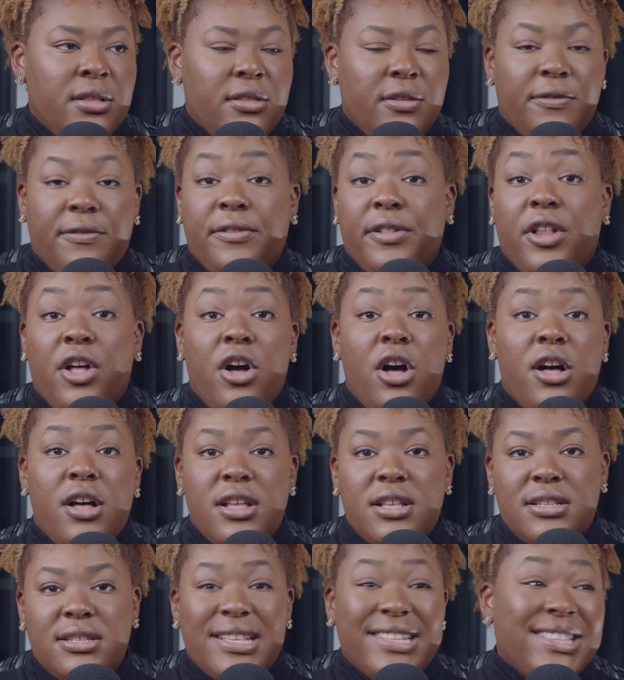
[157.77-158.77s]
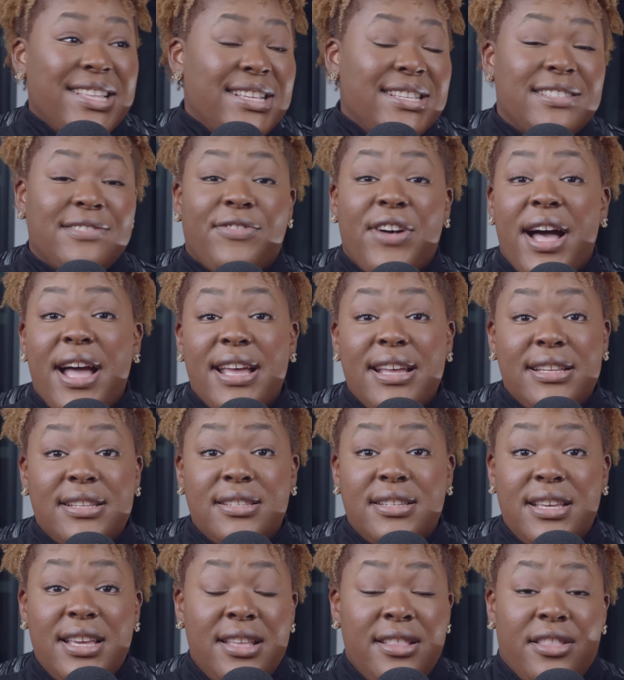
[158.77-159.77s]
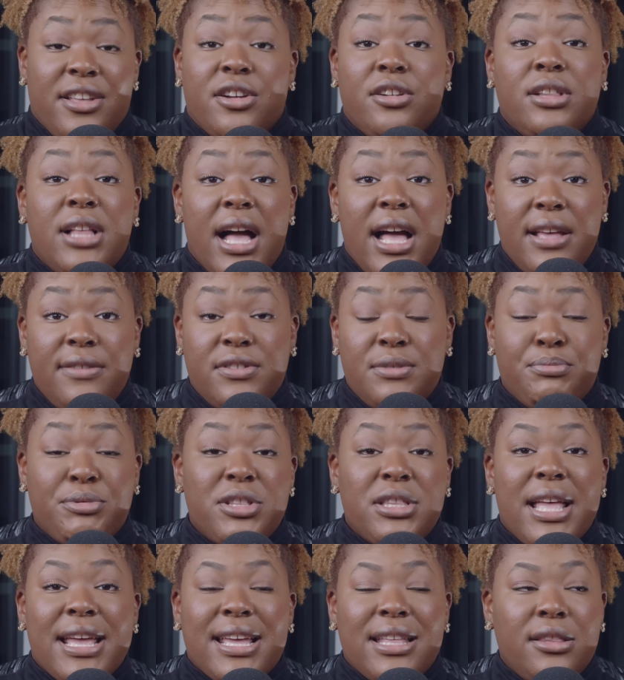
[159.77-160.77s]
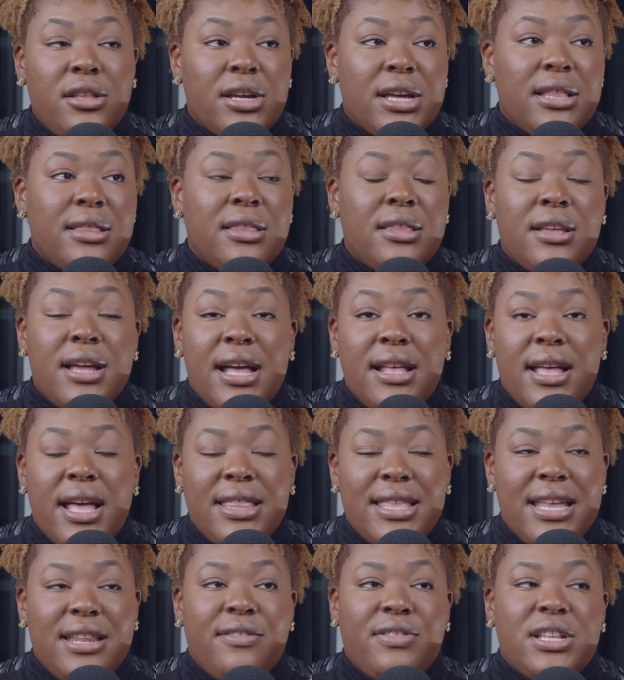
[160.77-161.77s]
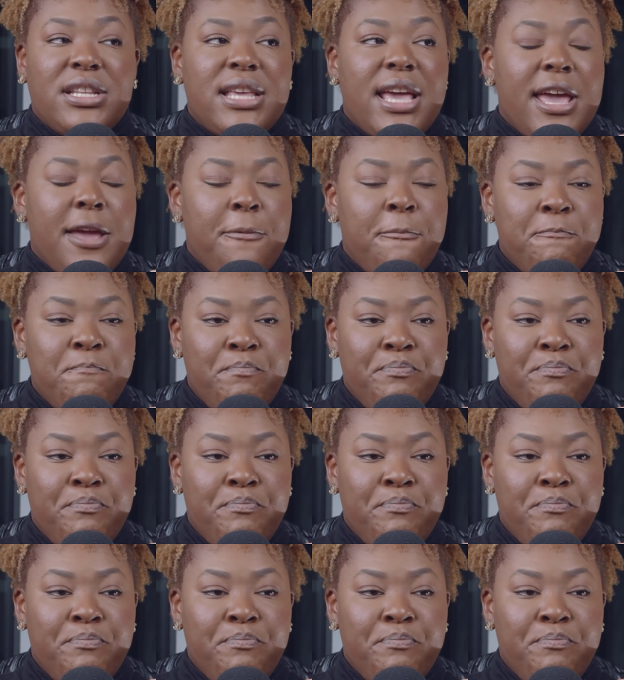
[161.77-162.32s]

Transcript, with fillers: the flaws that they find in their lives but like look at the, at the end of the day